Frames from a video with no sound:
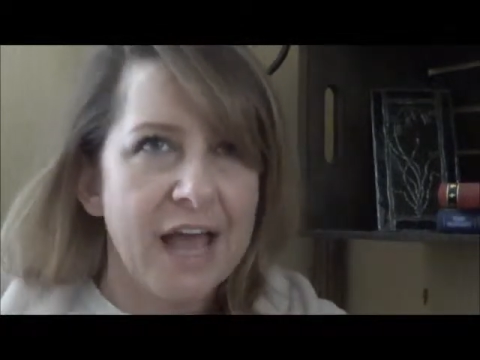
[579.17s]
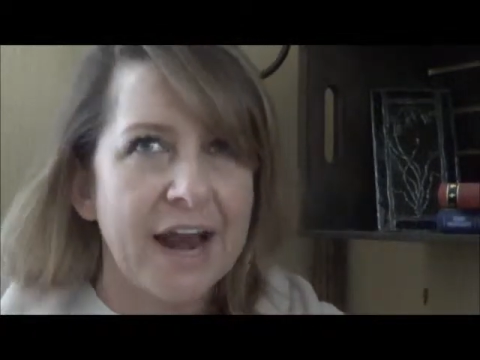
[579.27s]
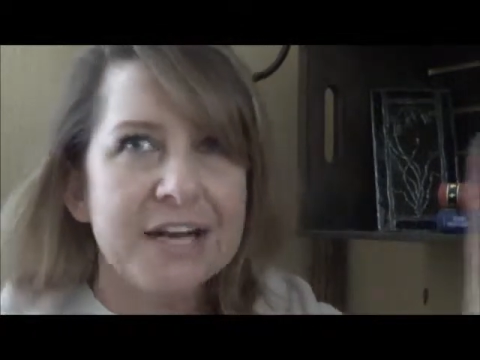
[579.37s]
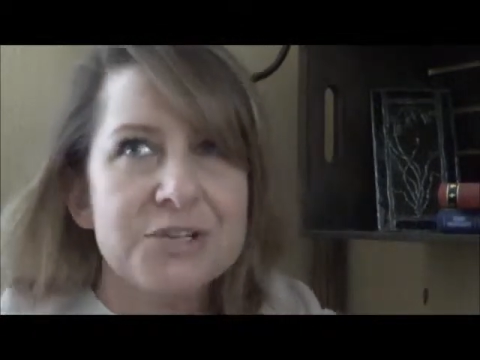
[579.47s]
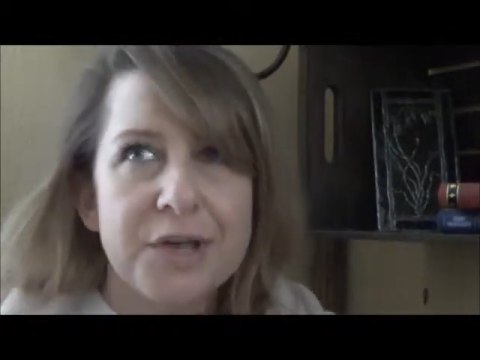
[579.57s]

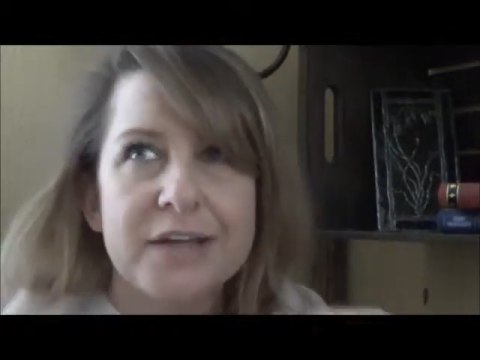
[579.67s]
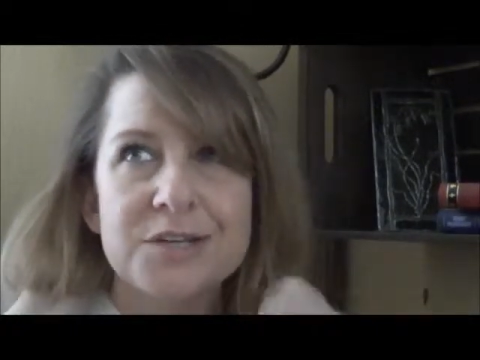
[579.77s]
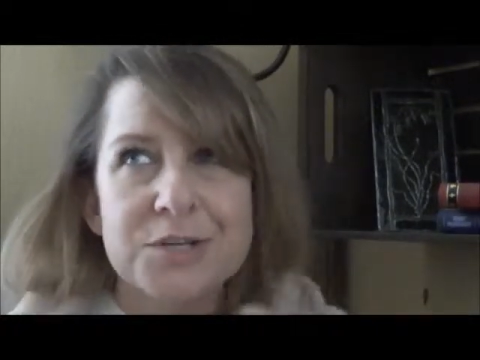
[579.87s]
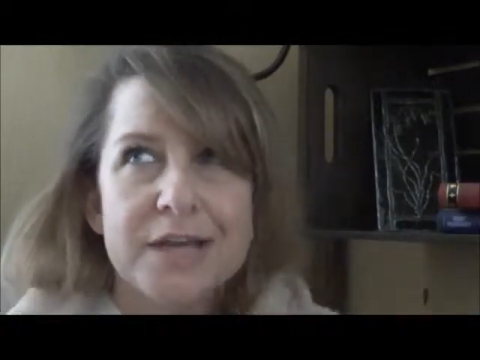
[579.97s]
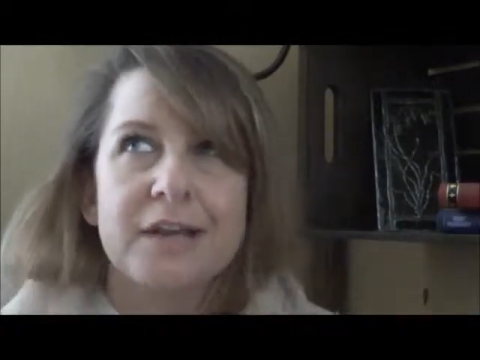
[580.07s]
And I
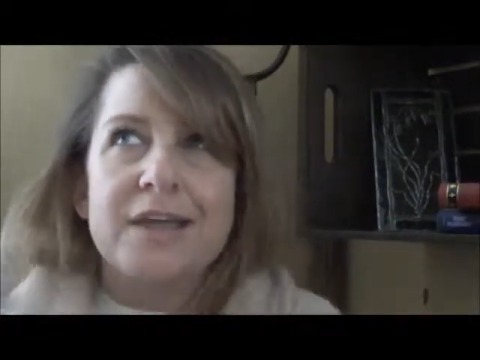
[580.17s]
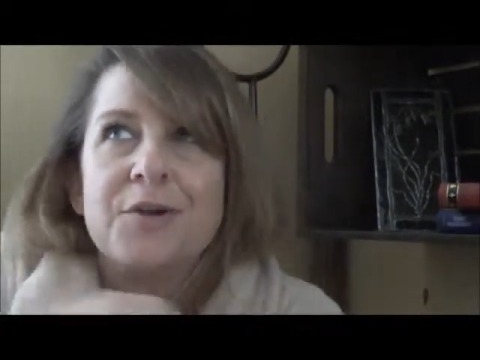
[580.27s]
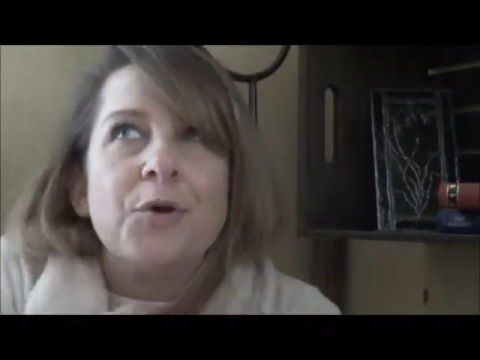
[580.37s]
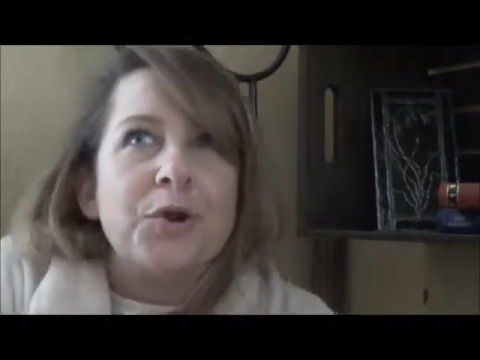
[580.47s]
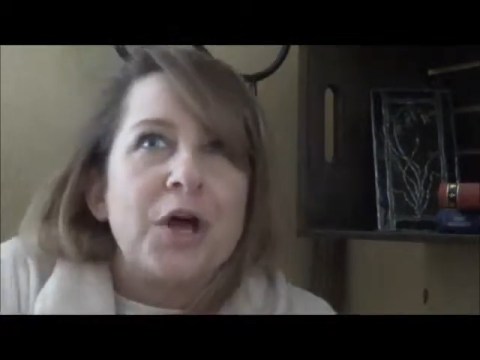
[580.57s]
just had to lay
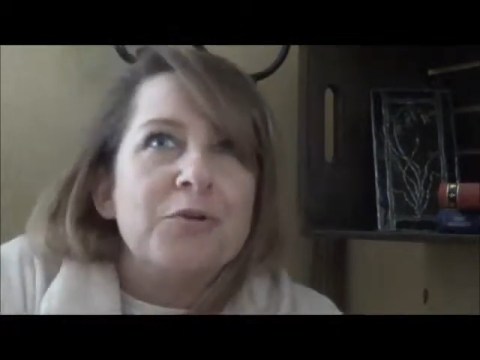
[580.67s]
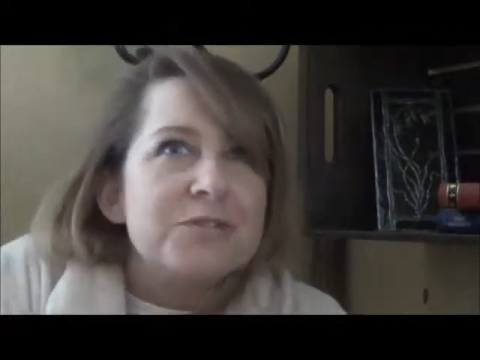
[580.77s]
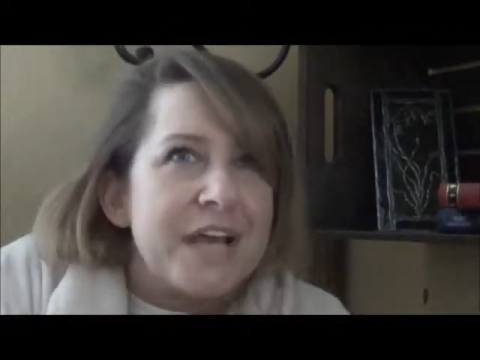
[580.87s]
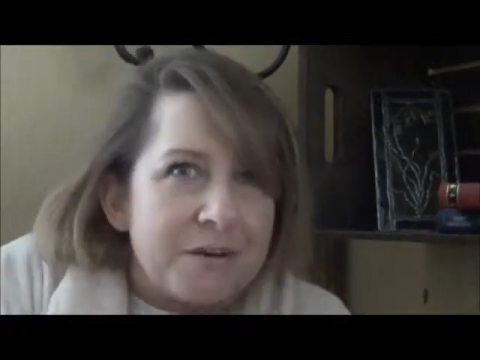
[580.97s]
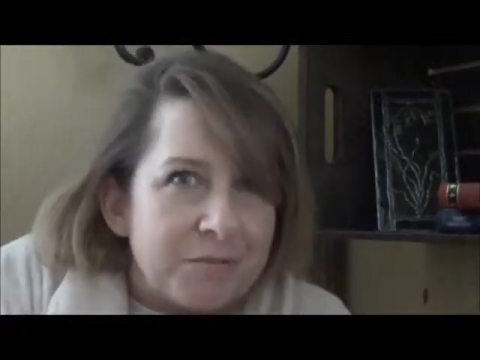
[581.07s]
there and hold on to
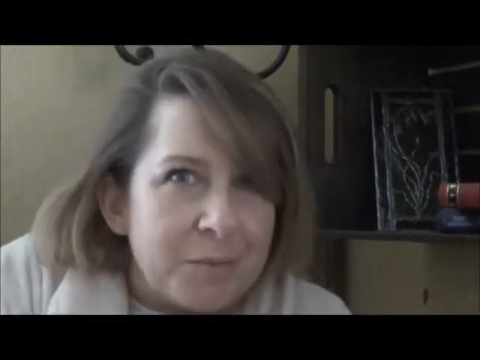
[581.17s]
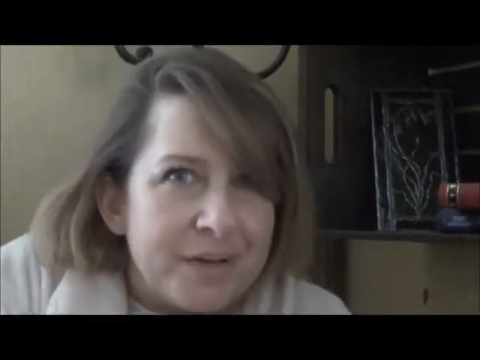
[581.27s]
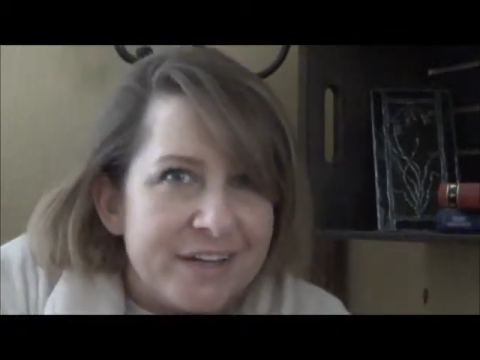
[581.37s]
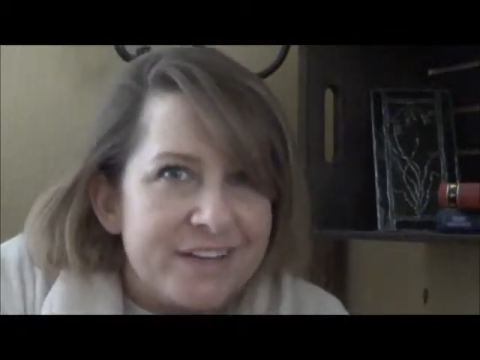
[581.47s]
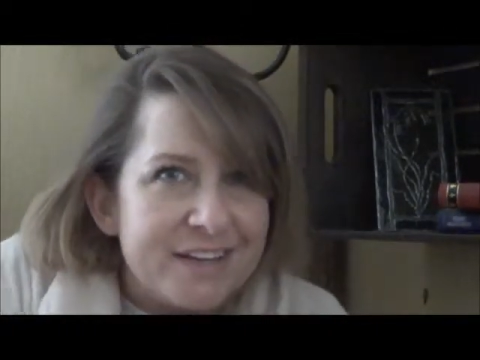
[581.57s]
his hand for a
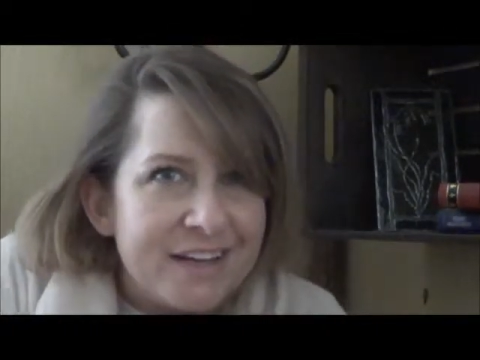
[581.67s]
minute.